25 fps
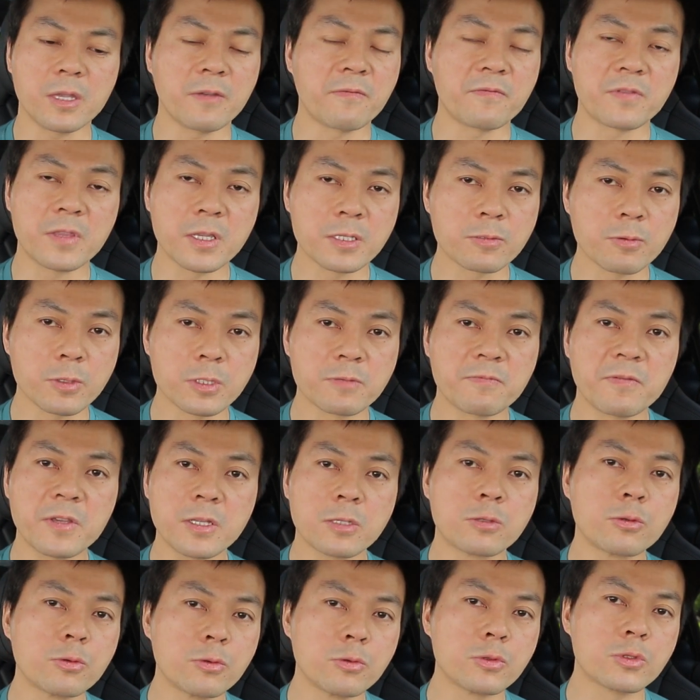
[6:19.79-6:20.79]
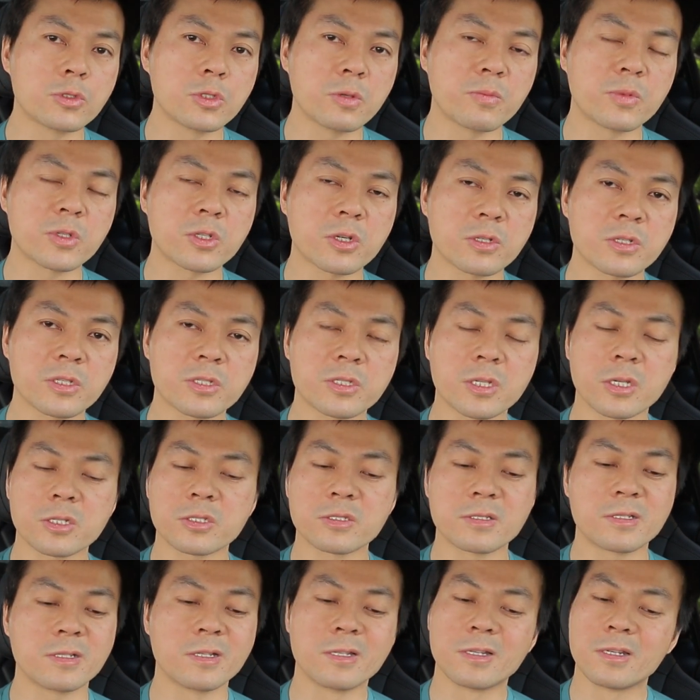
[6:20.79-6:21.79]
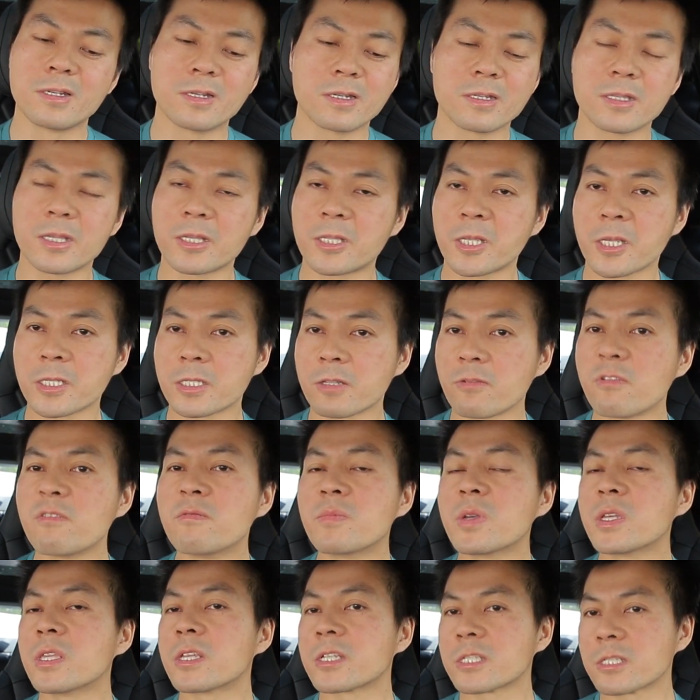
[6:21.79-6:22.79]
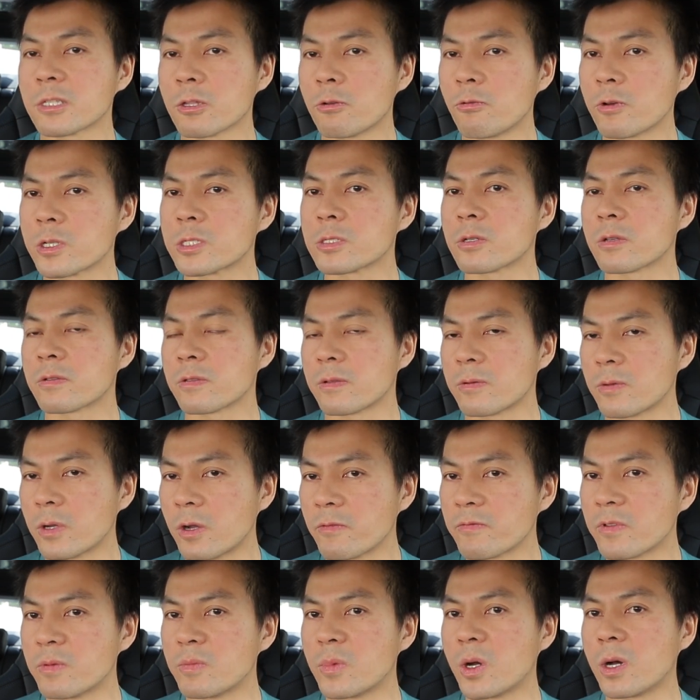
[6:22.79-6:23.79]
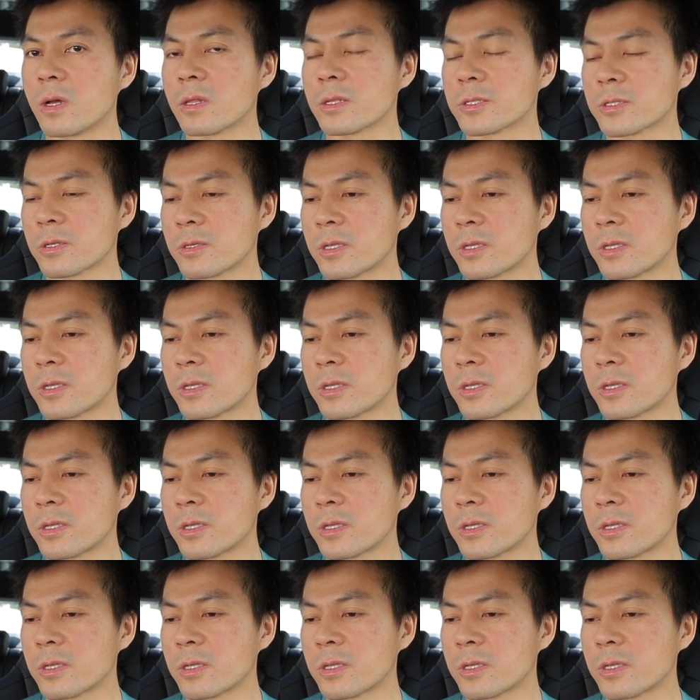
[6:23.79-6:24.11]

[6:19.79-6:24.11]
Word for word: If this was V2 supercharger session, the Tesla would be the slowest of, the, of them all.